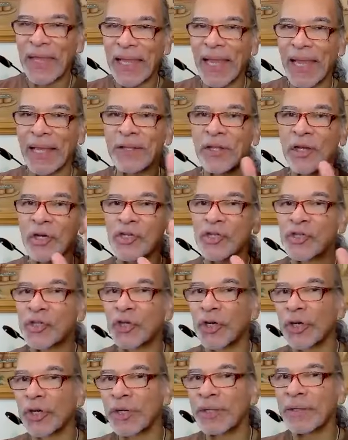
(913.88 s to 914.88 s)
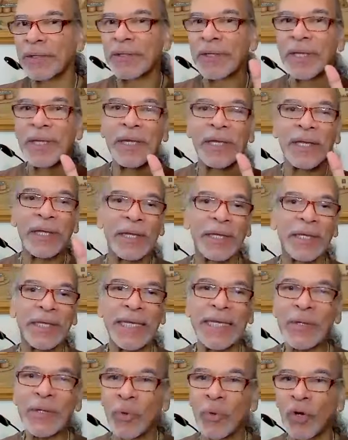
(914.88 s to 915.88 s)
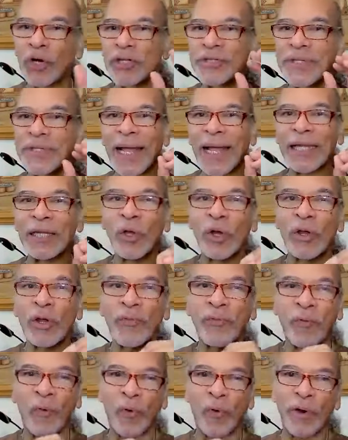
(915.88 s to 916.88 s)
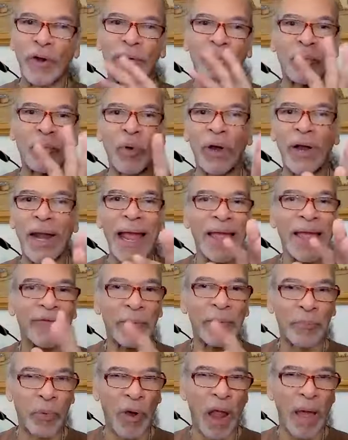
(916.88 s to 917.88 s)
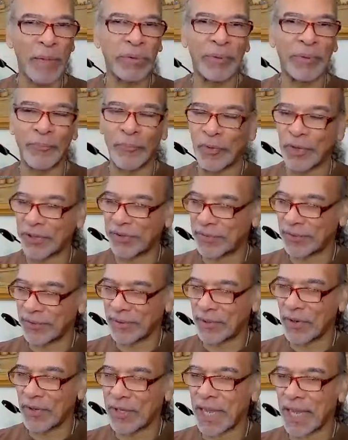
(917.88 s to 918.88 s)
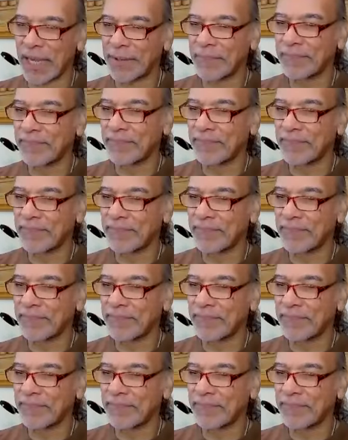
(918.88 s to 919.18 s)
and there's certain keywords that I look for where I have a problem with. Okay.